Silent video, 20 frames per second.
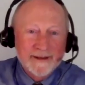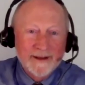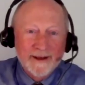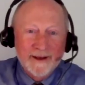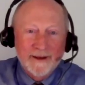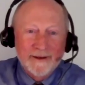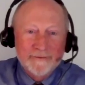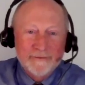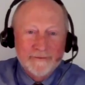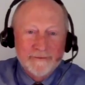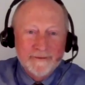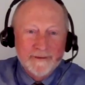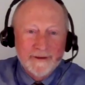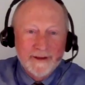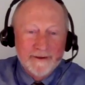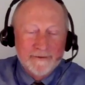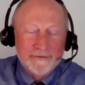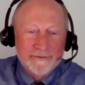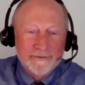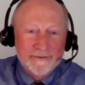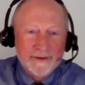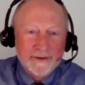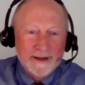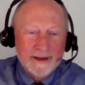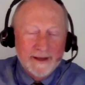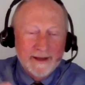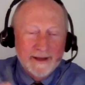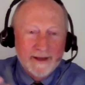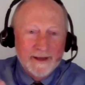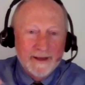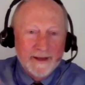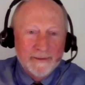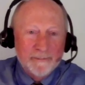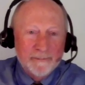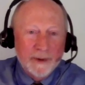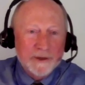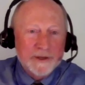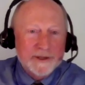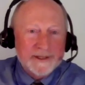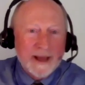of
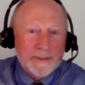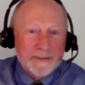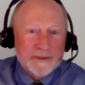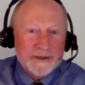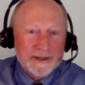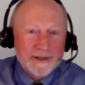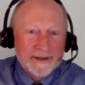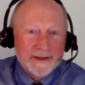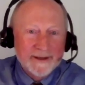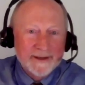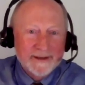perception.